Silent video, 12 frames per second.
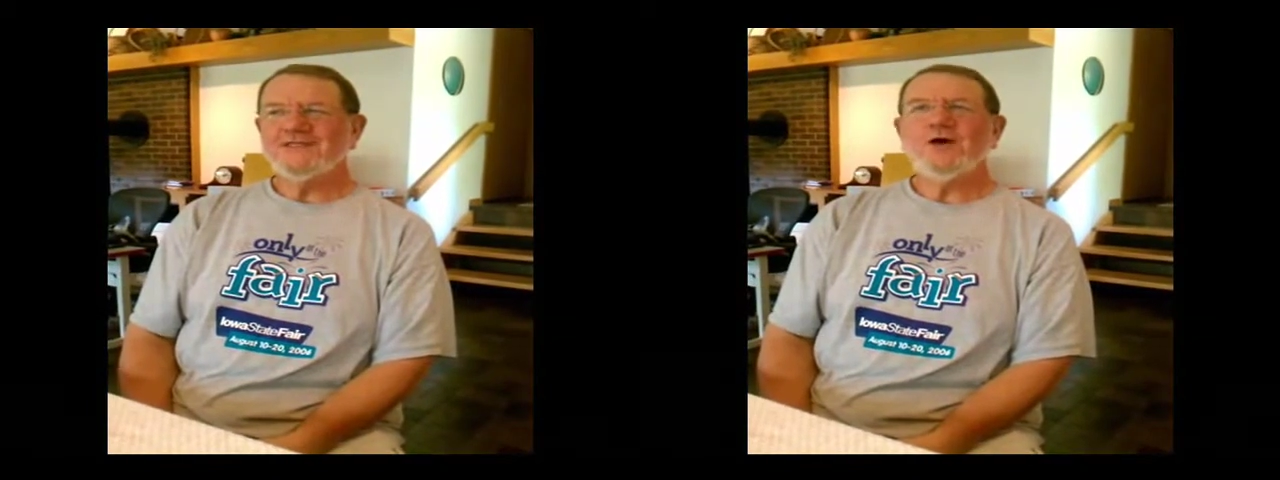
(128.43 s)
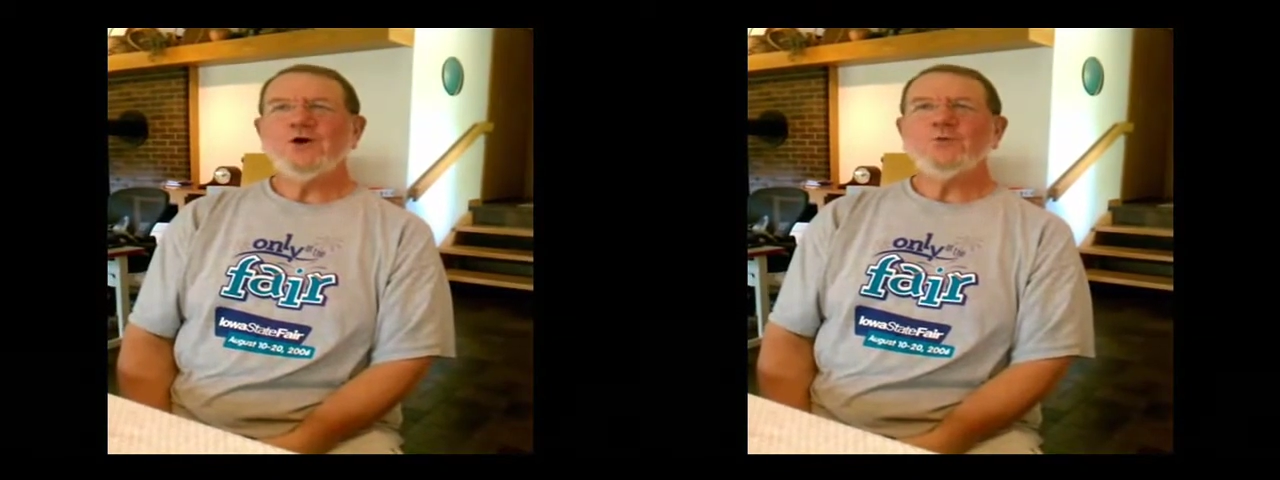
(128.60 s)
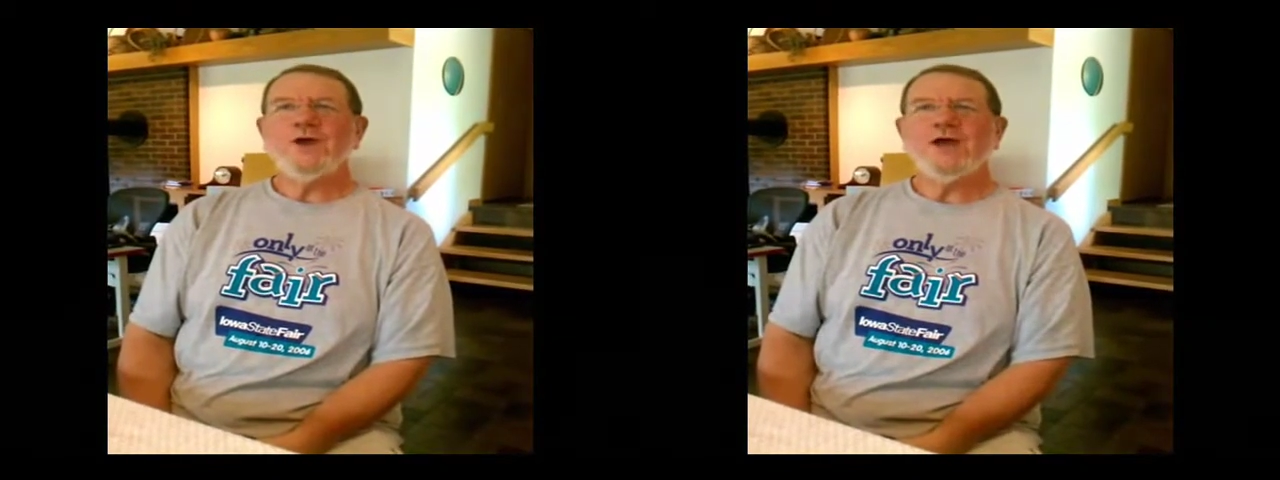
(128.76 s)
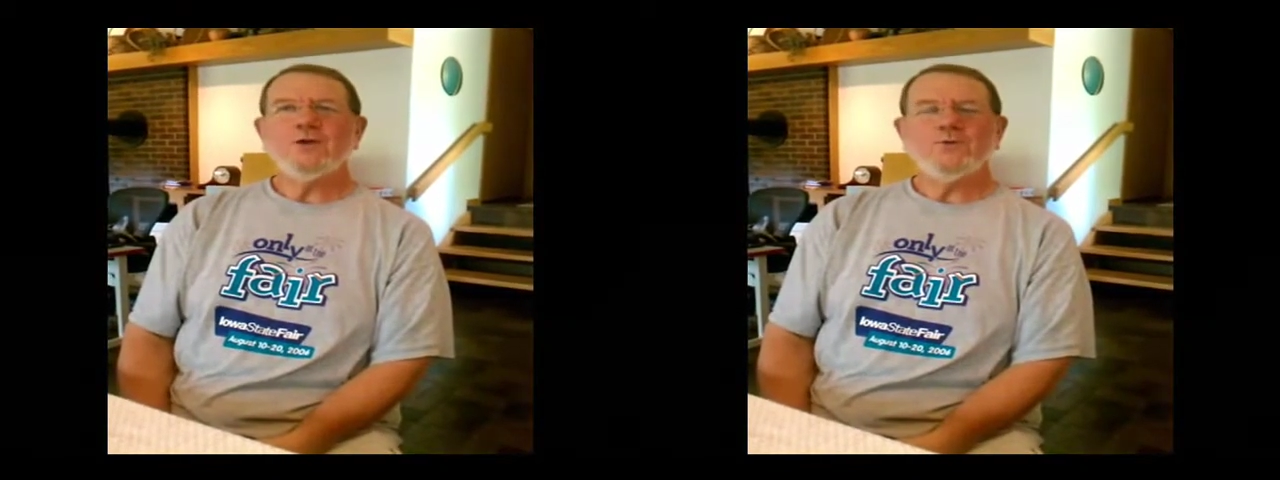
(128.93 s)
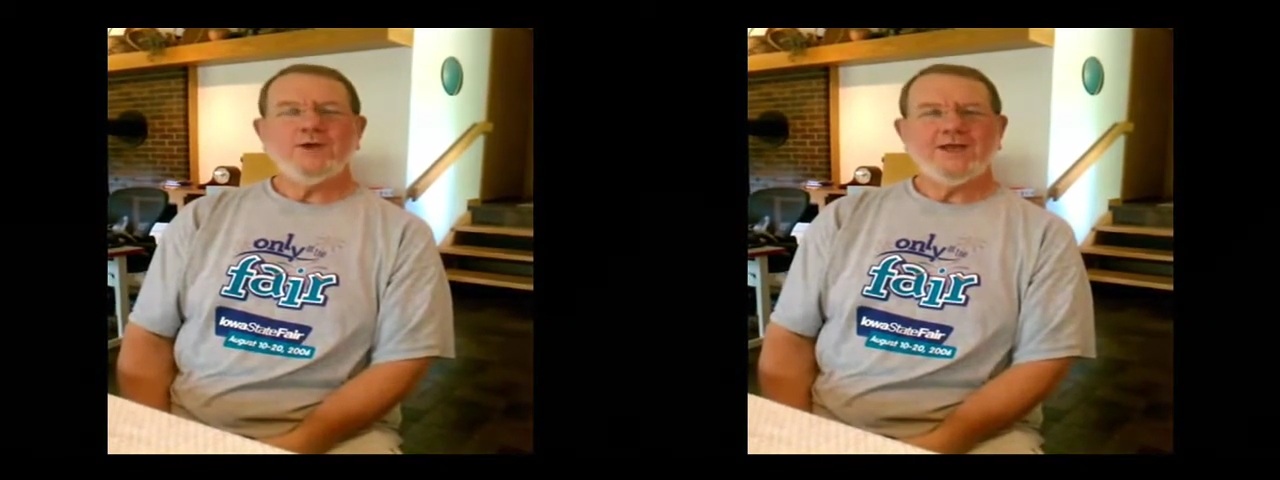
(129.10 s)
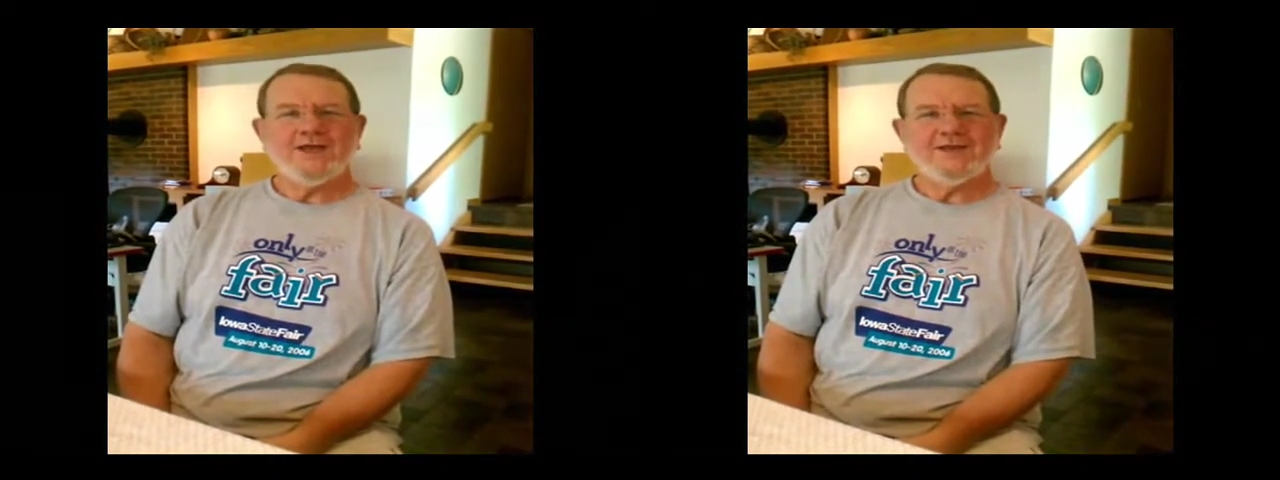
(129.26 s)
tell right
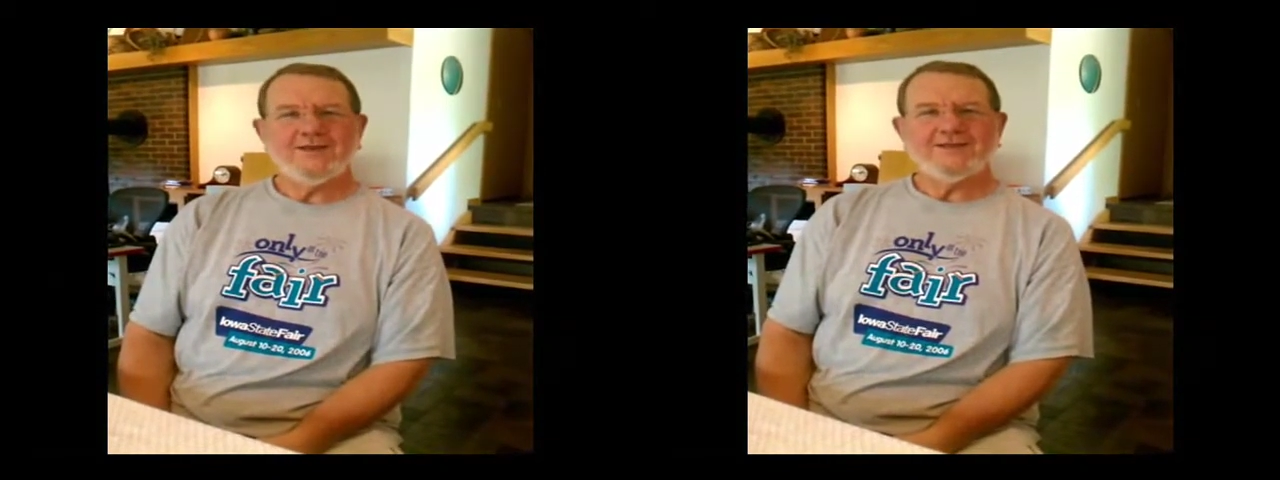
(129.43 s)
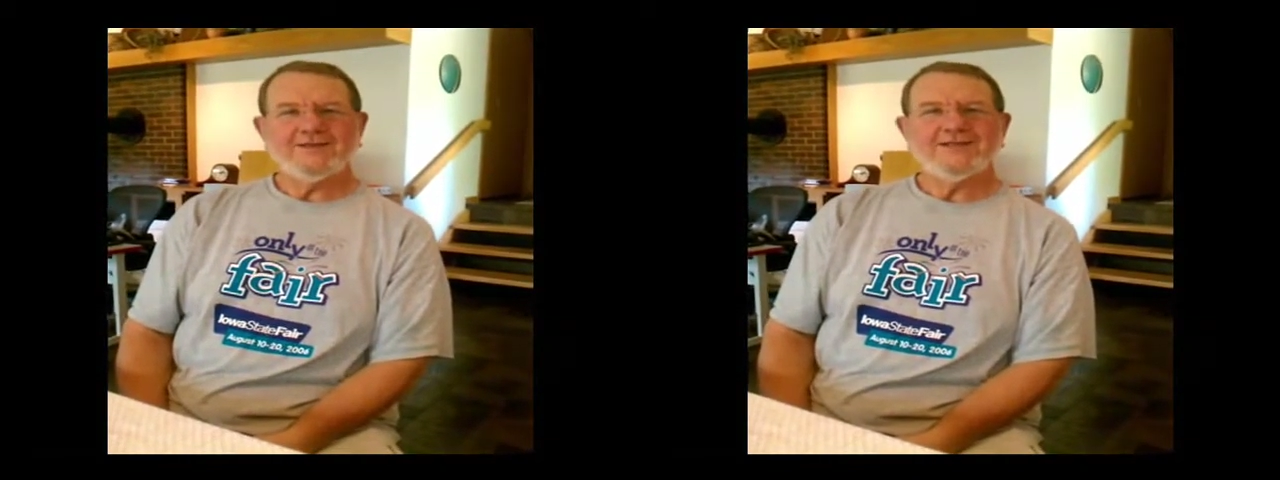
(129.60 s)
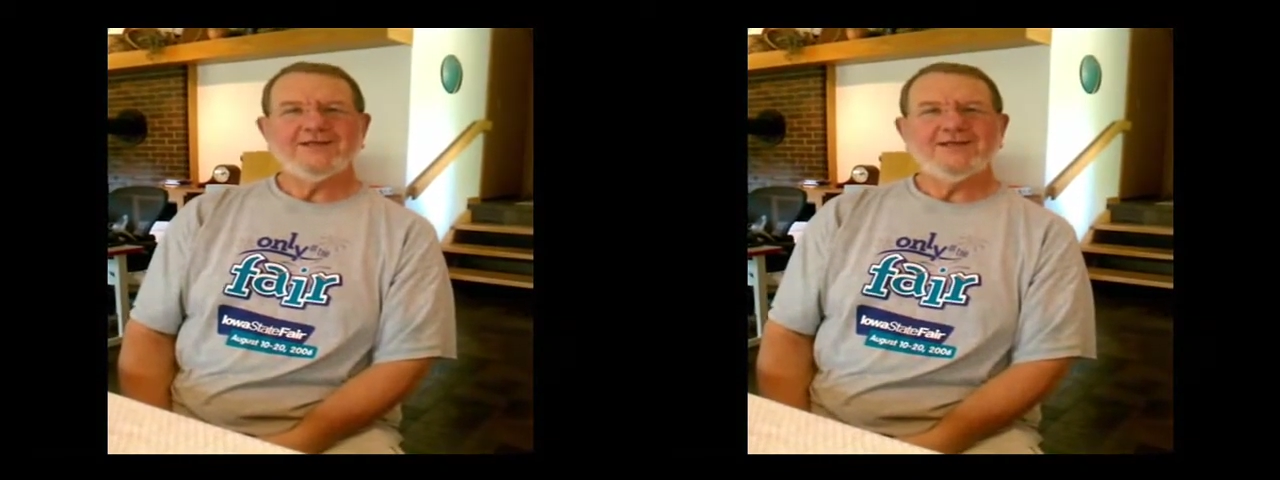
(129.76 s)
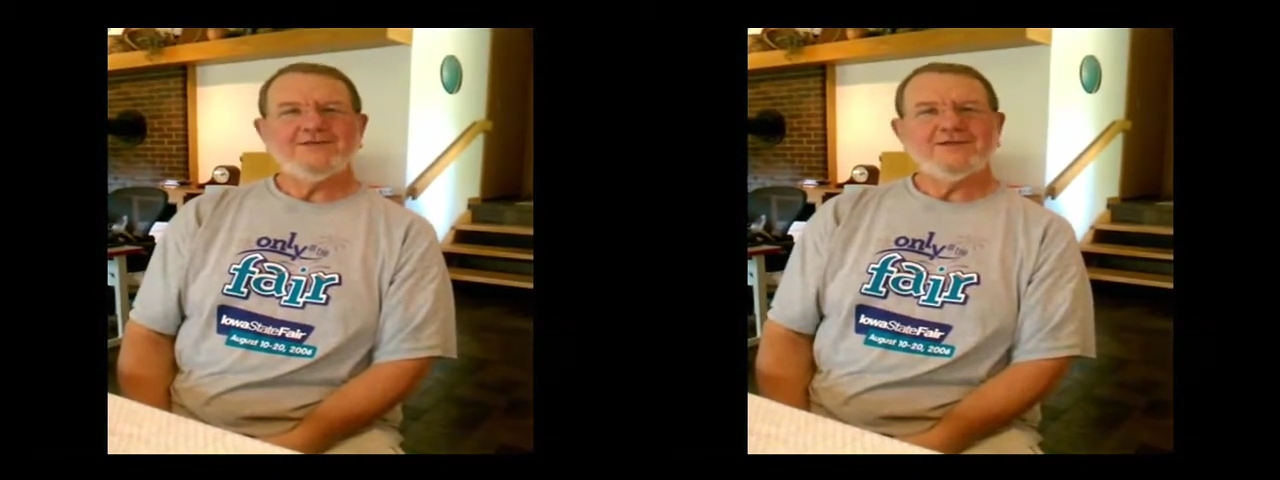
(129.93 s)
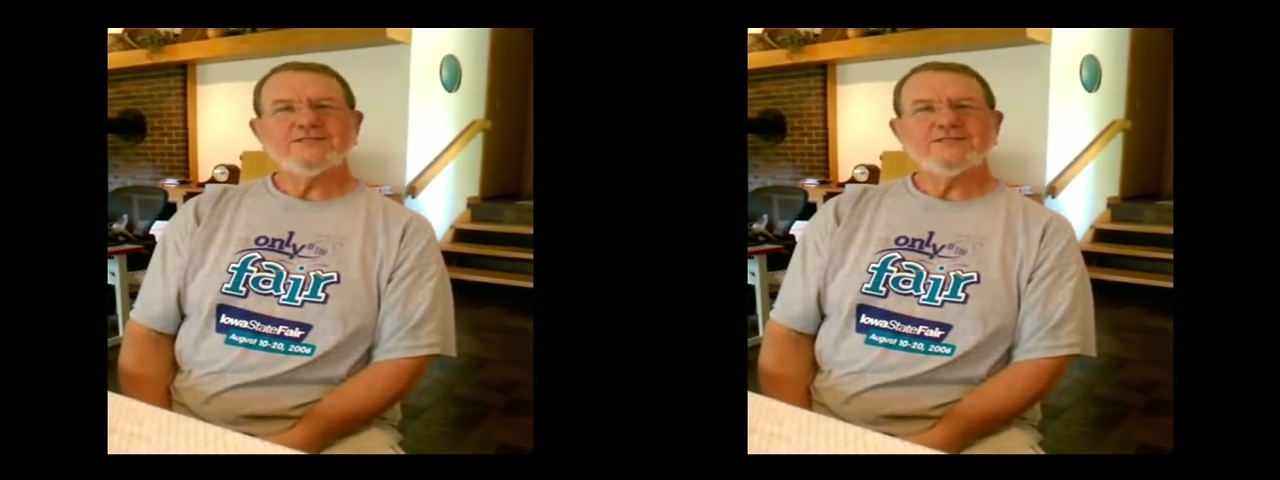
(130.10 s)
away that